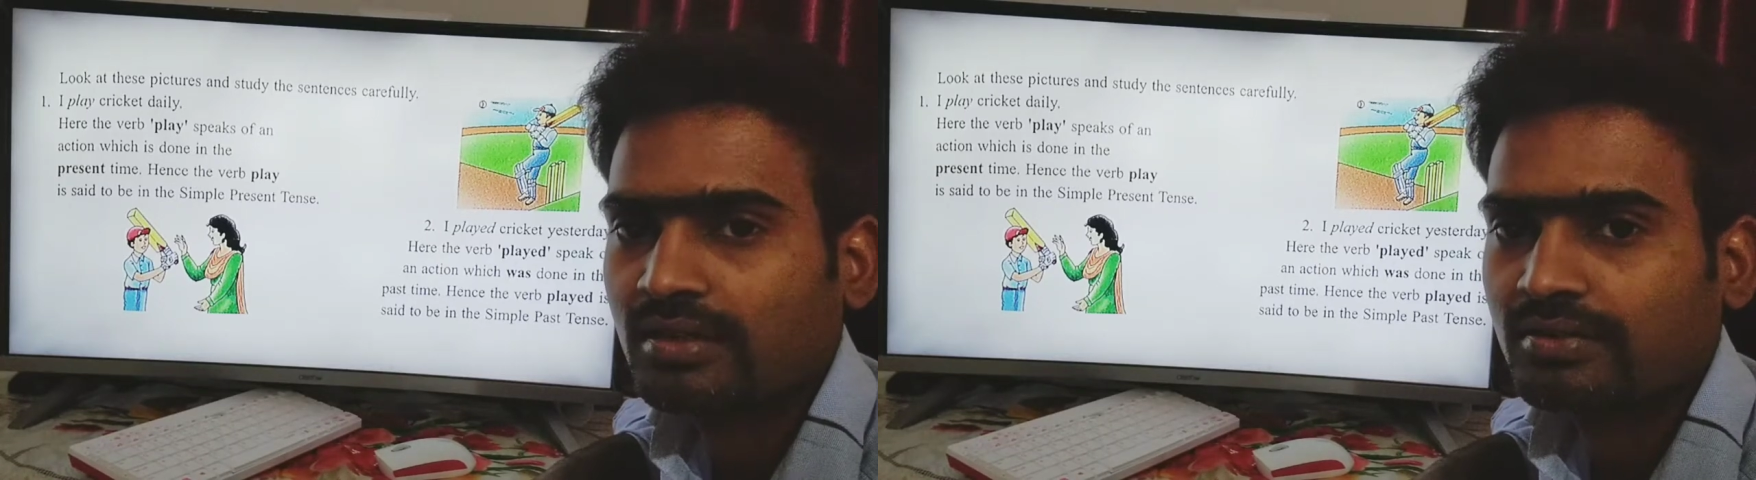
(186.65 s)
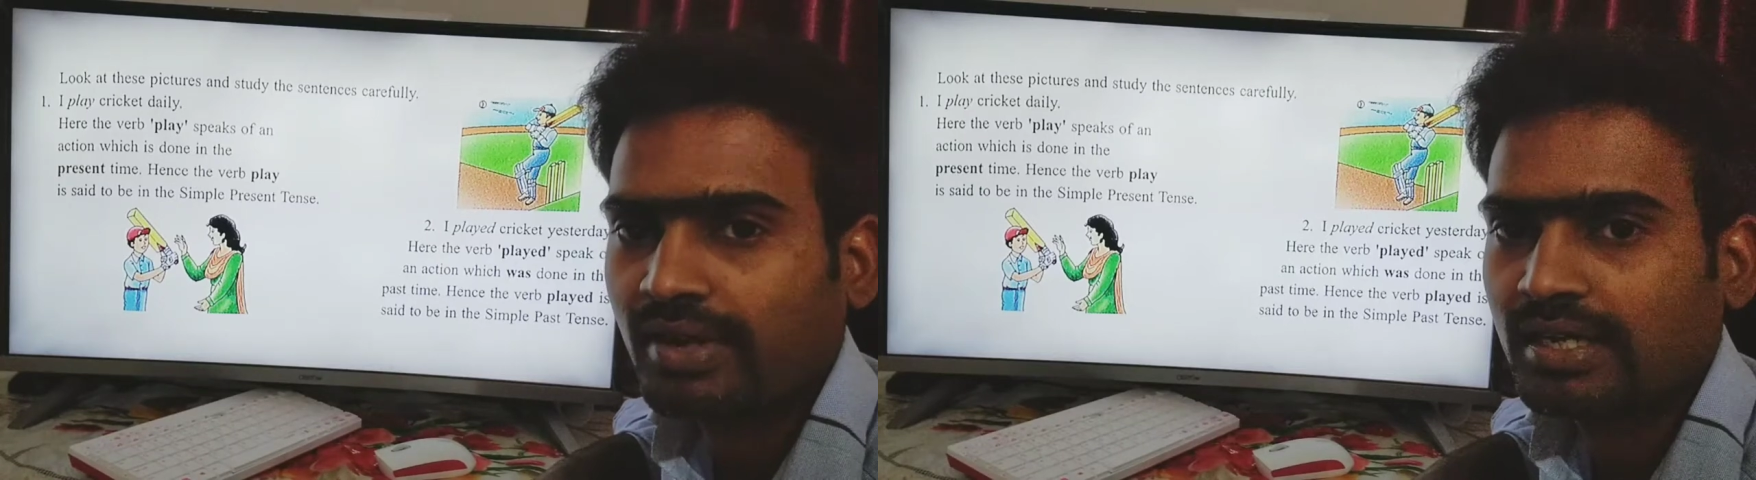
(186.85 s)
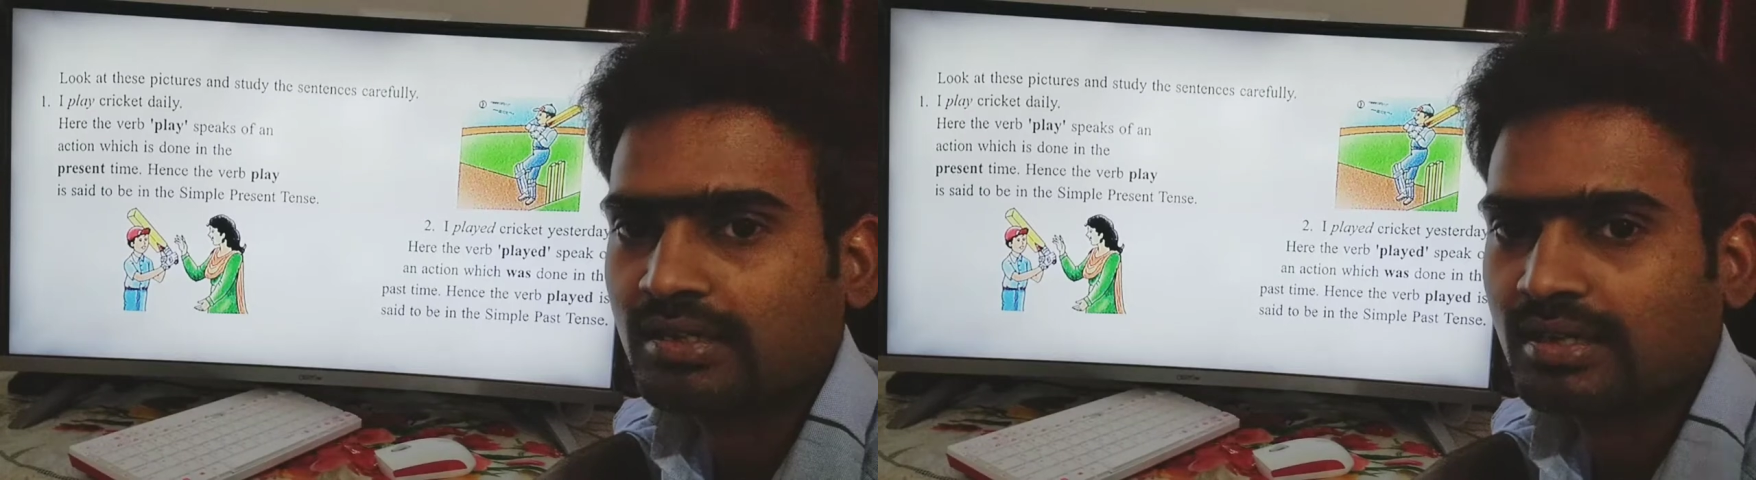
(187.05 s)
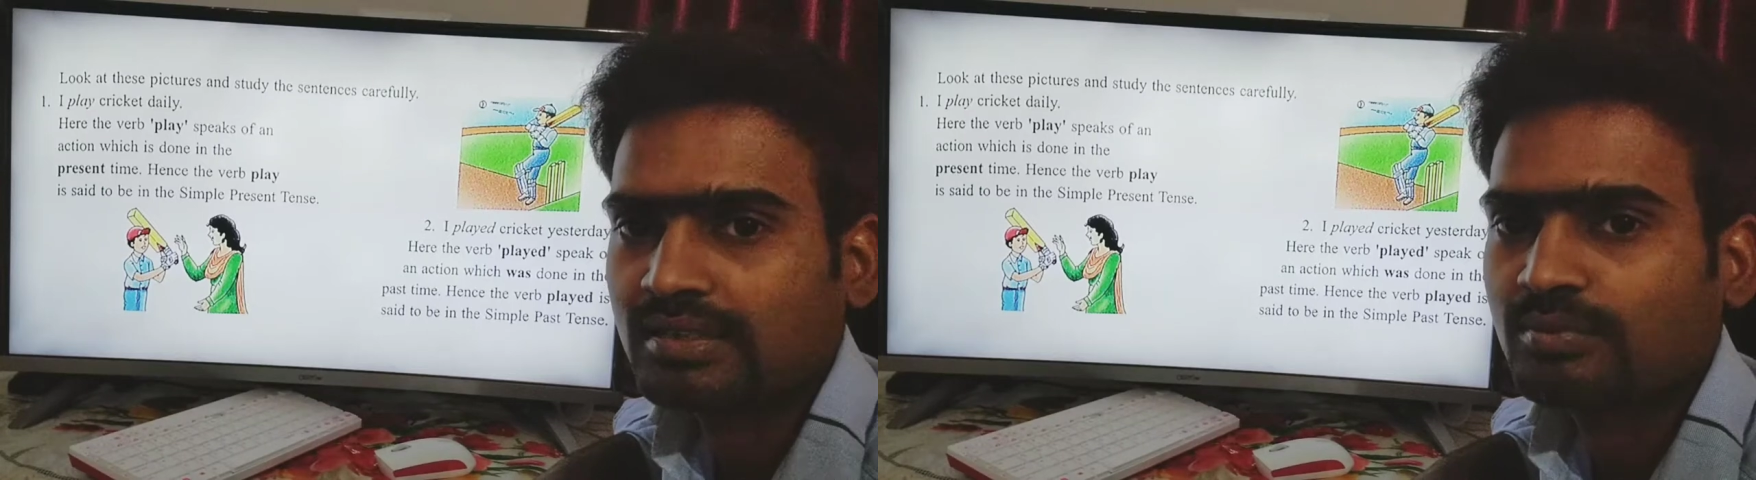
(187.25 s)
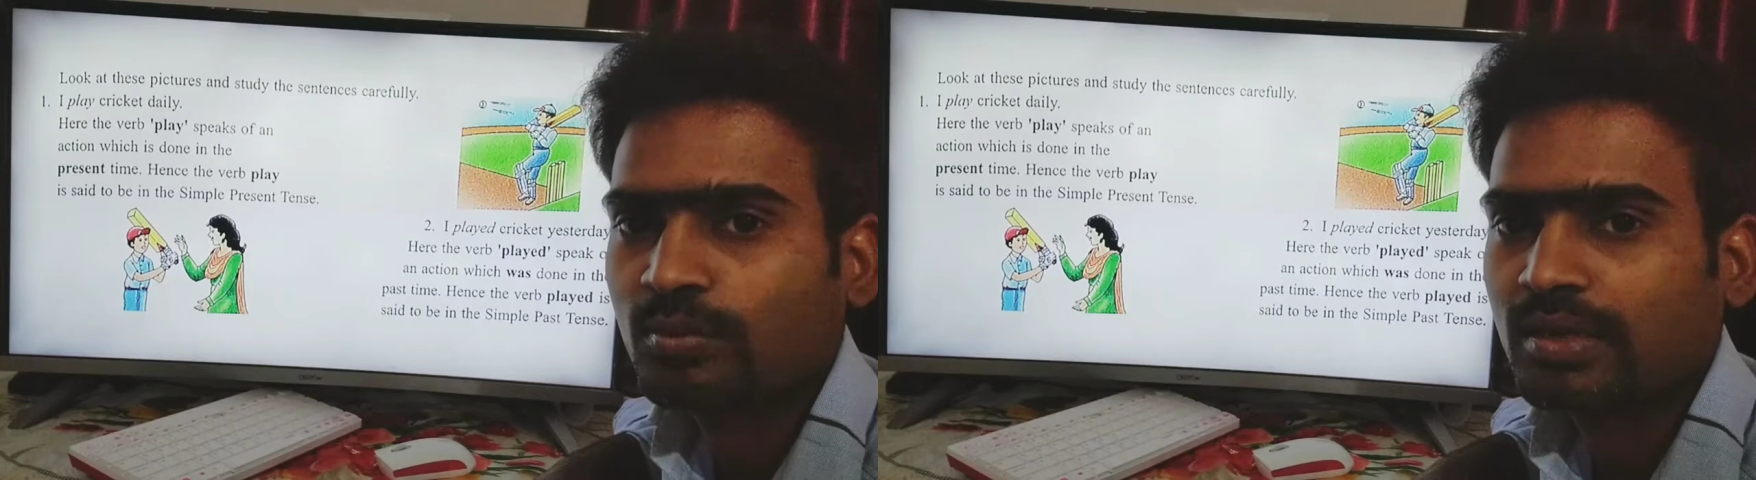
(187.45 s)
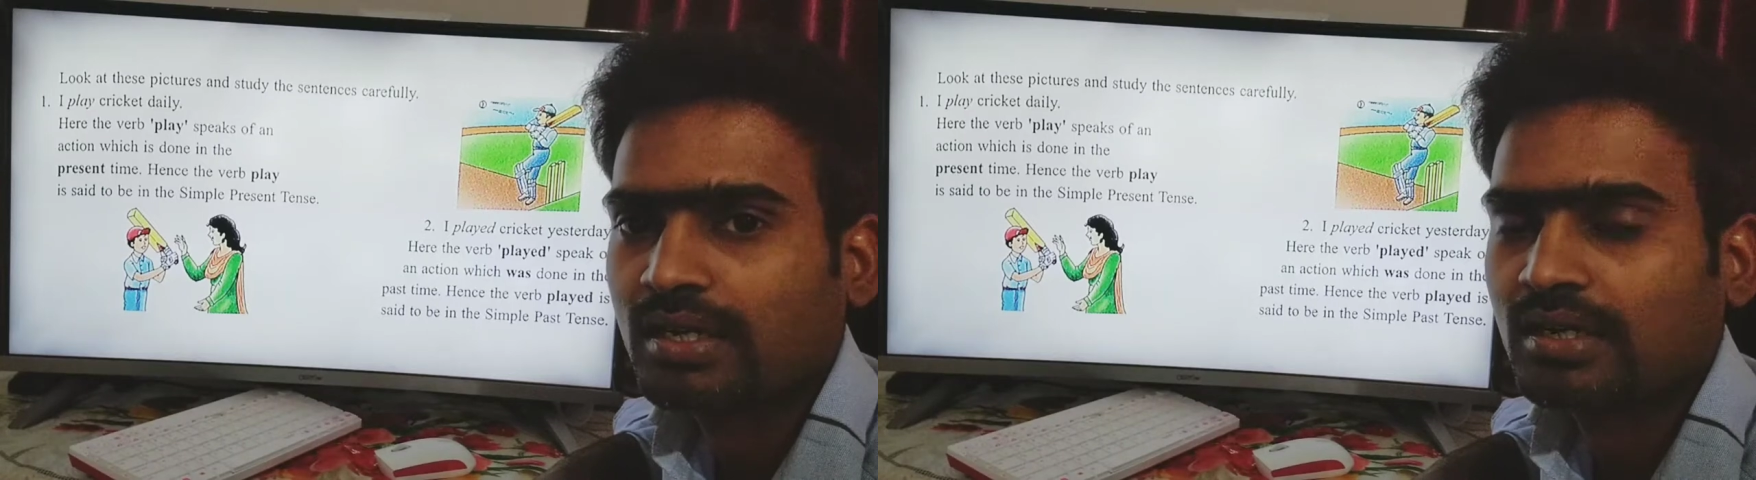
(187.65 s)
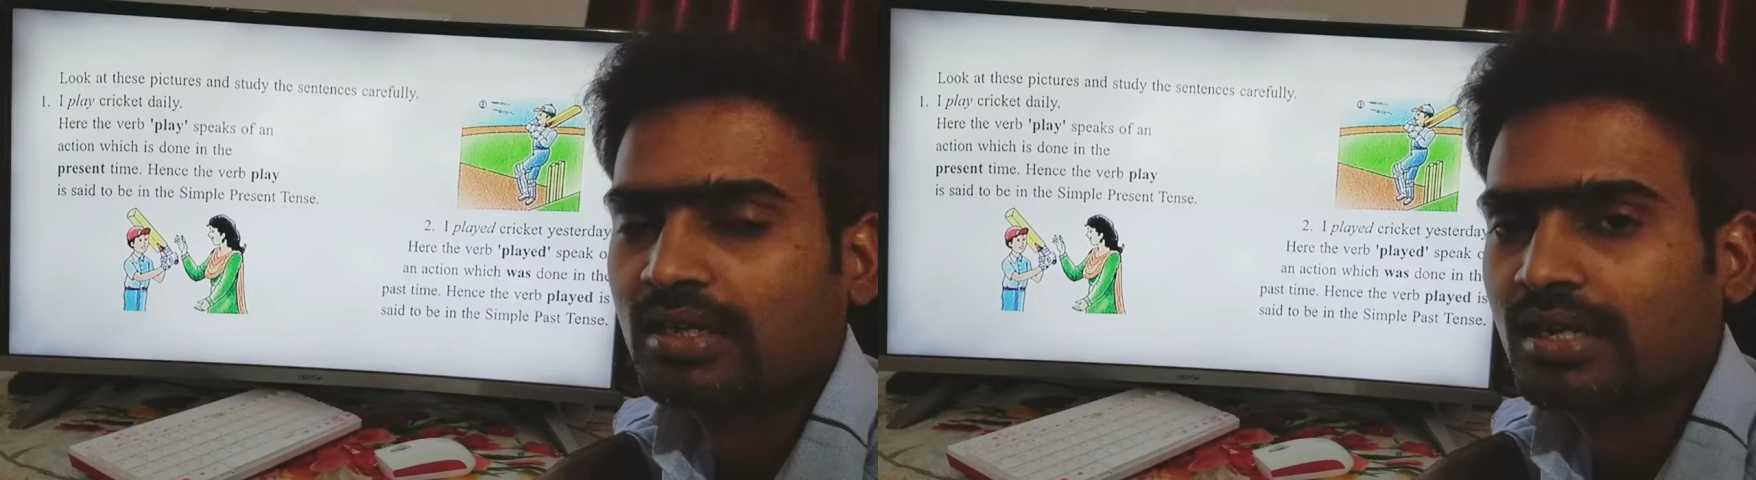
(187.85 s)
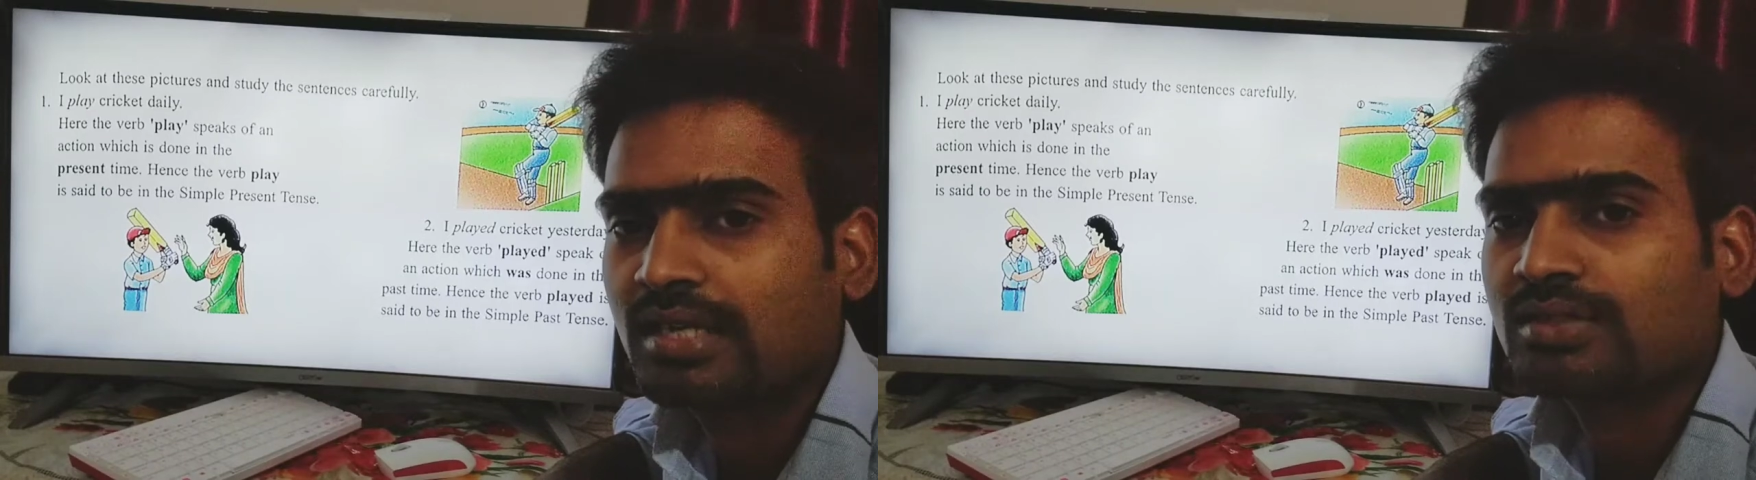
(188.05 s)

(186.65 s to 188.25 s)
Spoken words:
Right? At the moment, it is